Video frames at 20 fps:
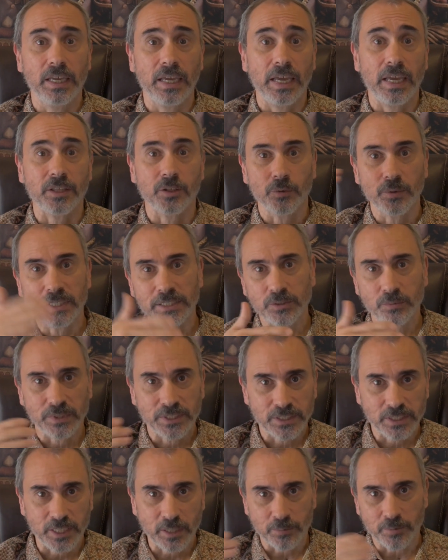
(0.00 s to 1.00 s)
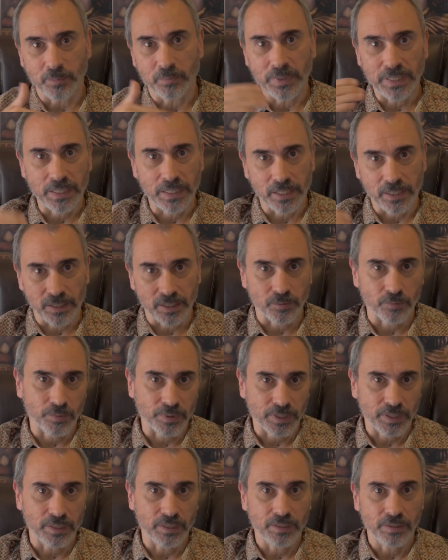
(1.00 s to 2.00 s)
And the reason we skipped B and then
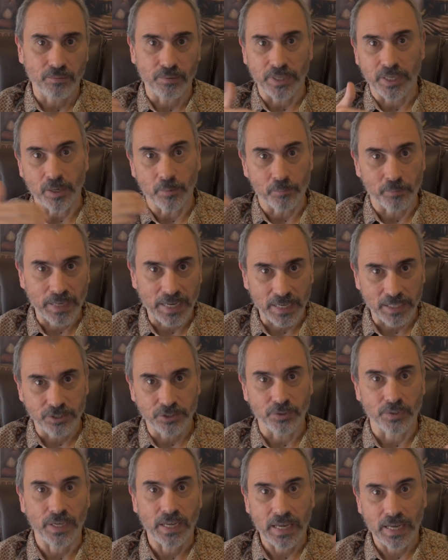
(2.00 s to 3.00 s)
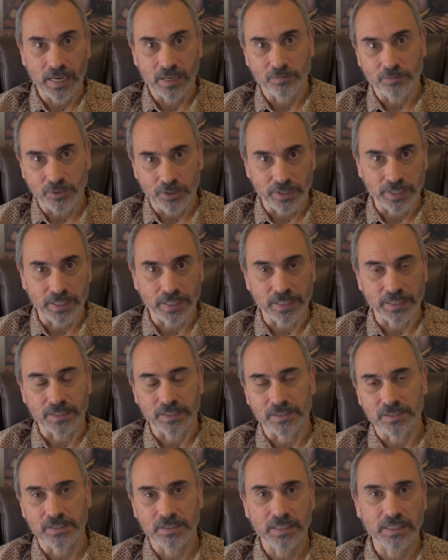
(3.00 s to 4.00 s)
we come back to it after getting
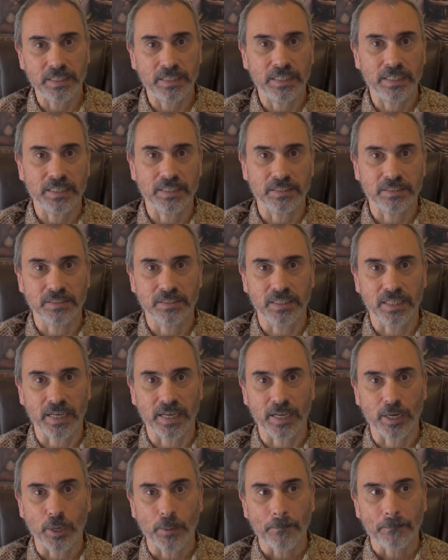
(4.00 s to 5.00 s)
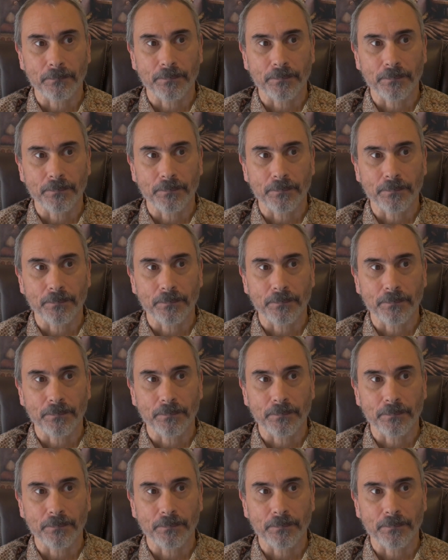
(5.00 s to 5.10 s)
to C is that